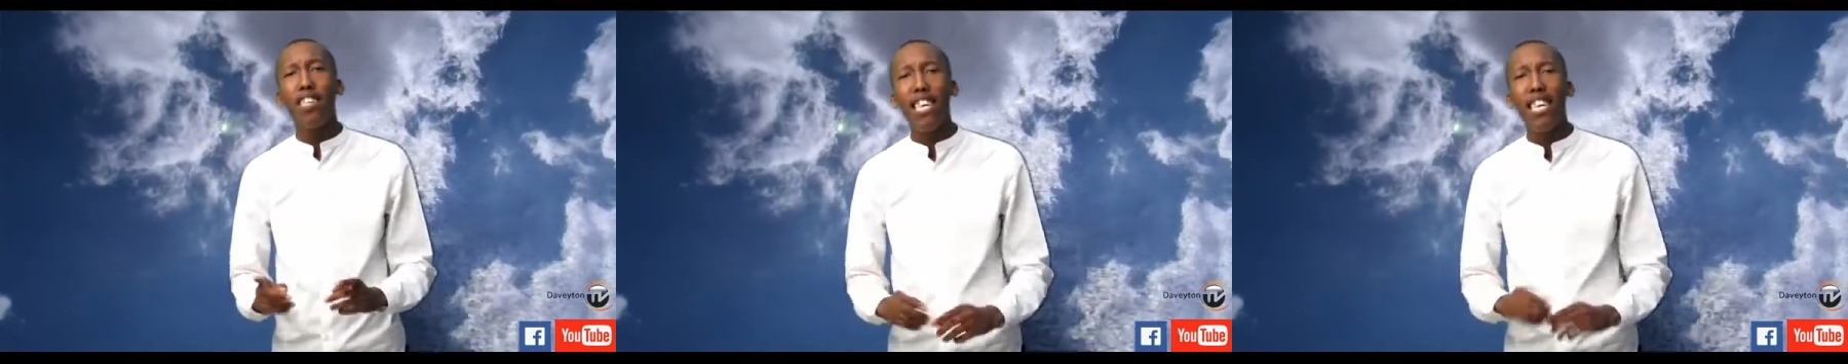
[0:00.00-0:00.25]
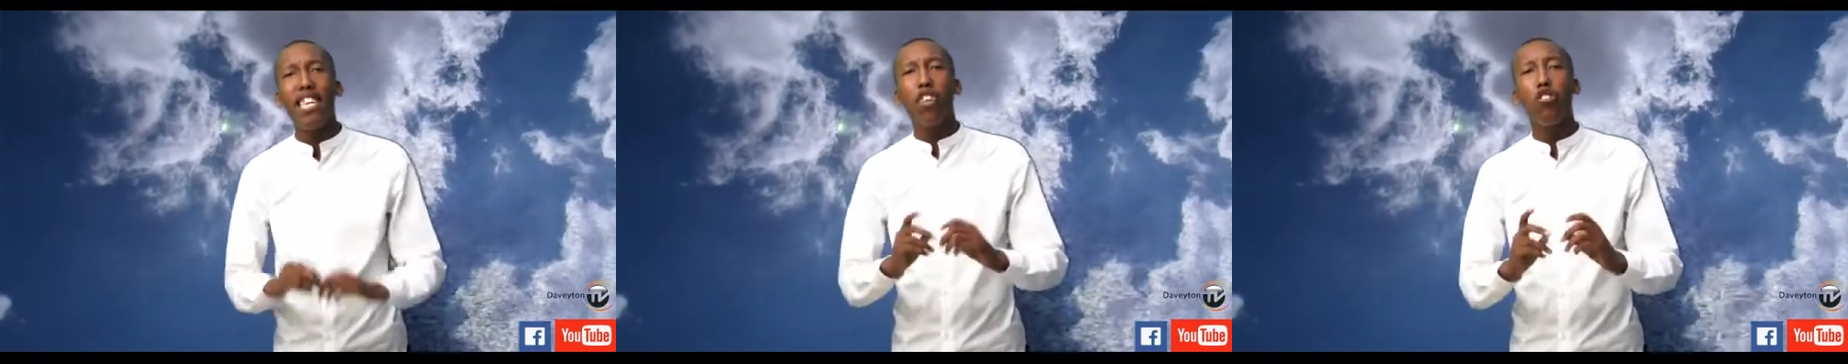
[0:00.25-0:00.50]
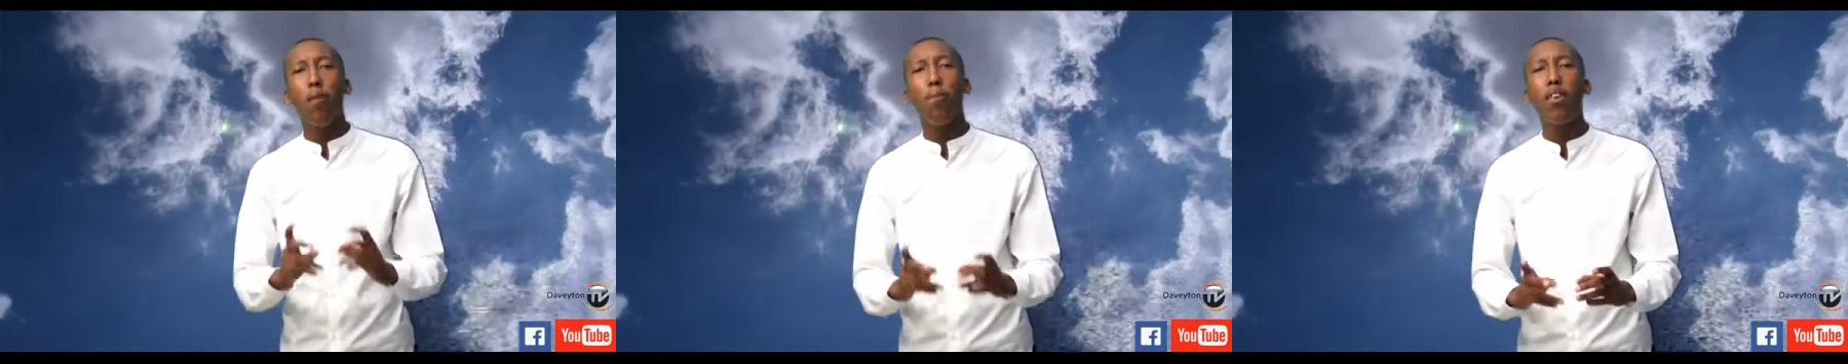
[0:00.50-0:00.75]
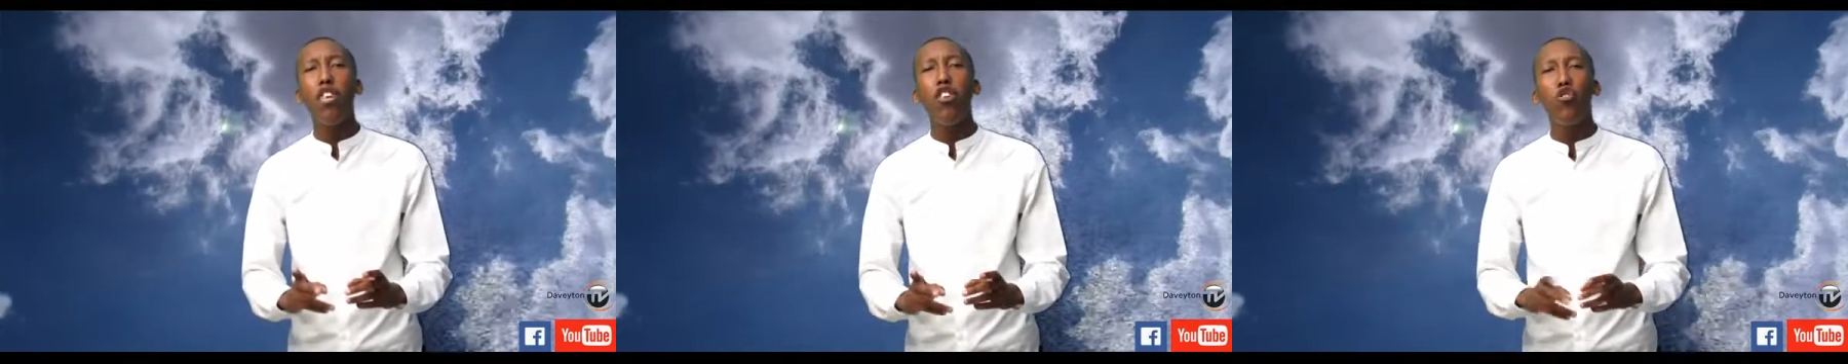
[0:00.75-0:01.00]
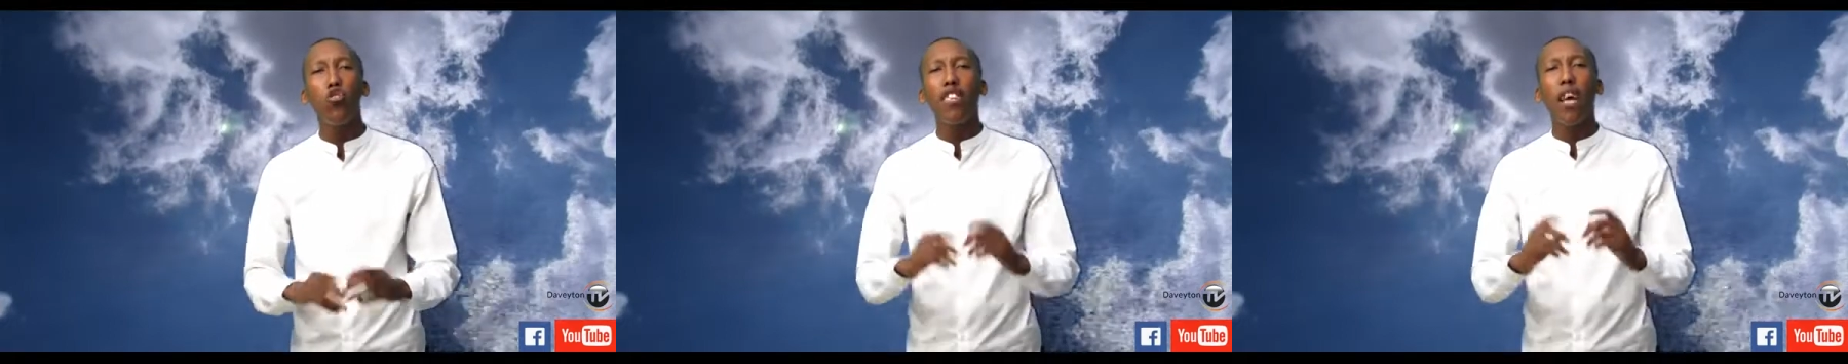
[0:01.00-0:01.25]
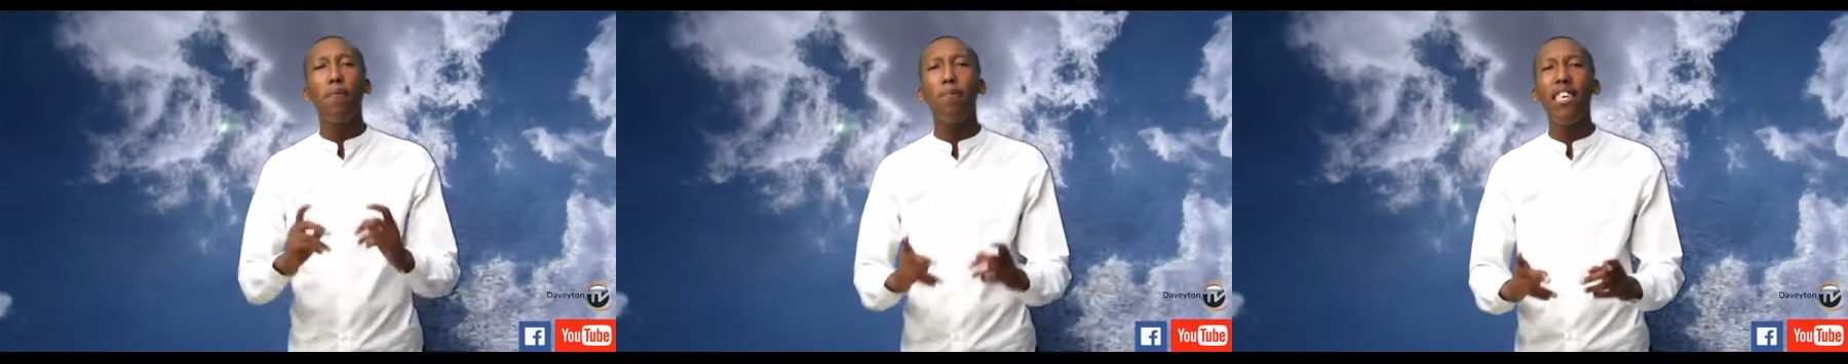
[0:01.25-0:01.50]
it does not mean you
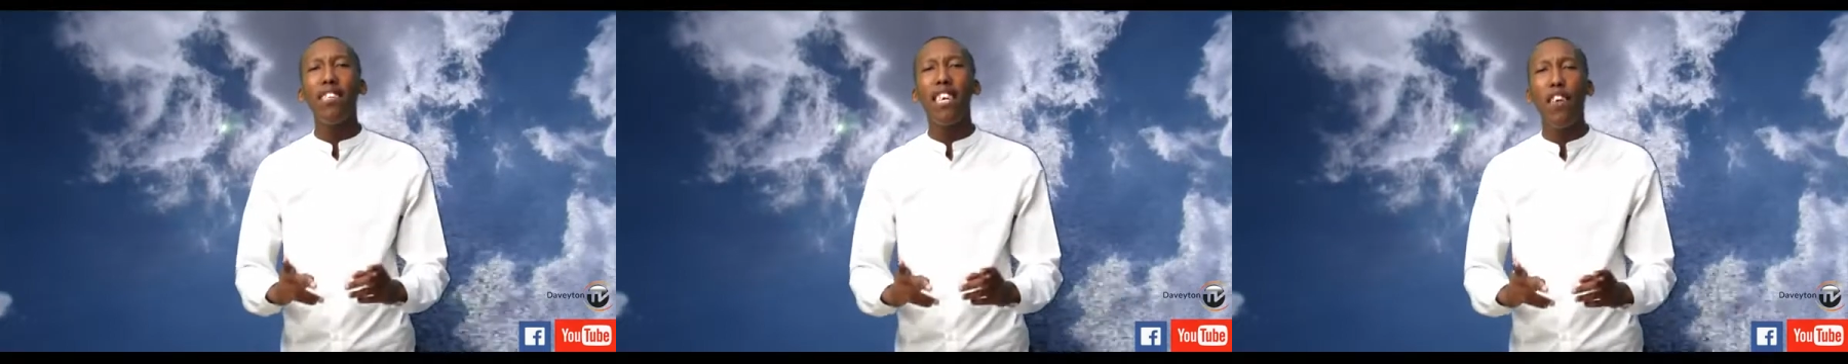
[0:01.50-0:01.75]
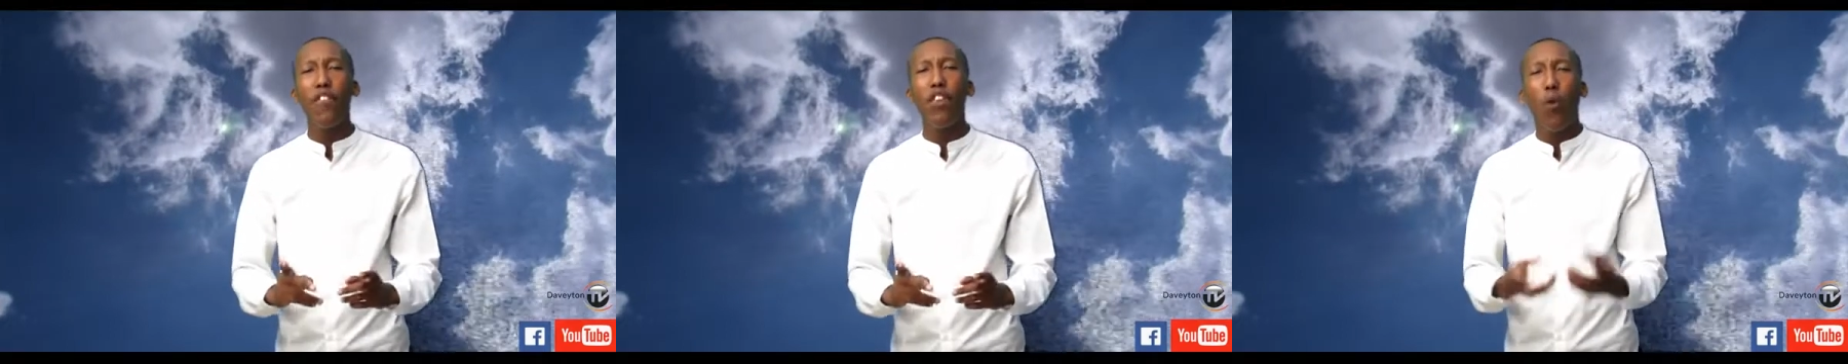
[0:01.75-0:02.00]
submit even